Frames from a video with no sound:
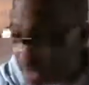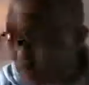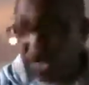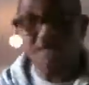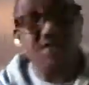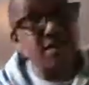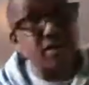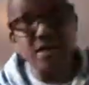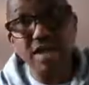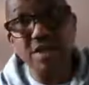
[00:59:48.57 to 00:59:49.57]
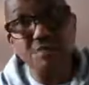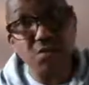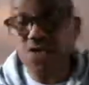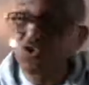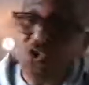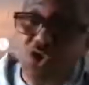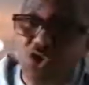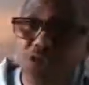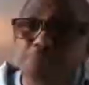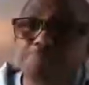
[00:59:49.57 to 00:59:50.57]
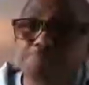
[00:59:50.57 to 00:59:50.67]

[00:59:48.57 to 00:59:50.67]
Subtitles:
We have seen it in Liberia, in Sierra Leone.